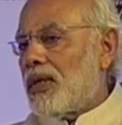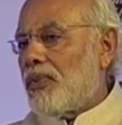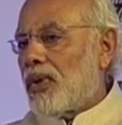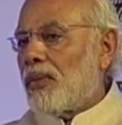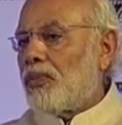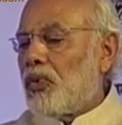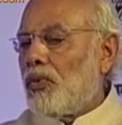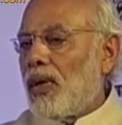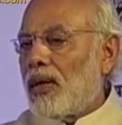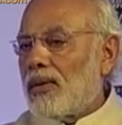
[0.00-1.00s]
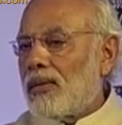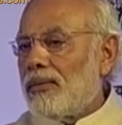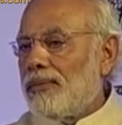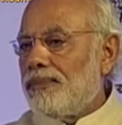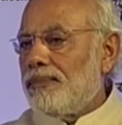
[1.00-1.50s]
for the poor
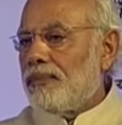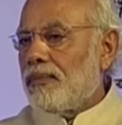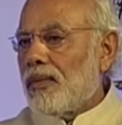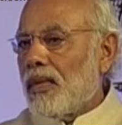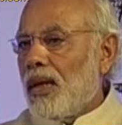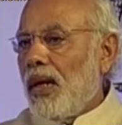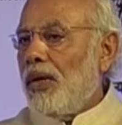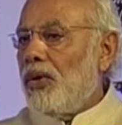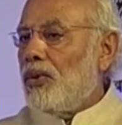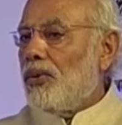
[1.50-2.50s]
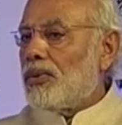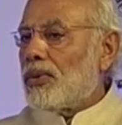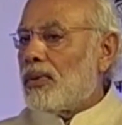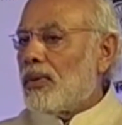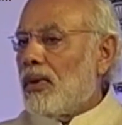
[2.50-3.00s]

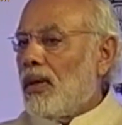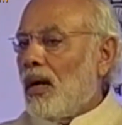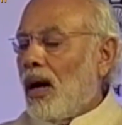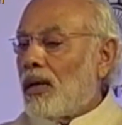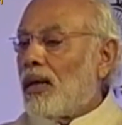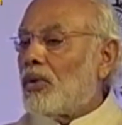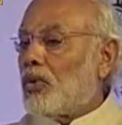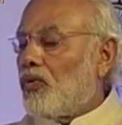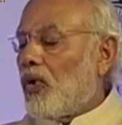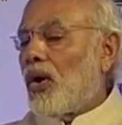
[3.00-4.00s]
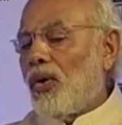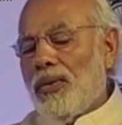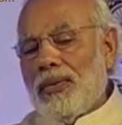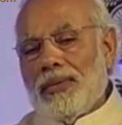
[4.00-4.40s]
induce others to follow.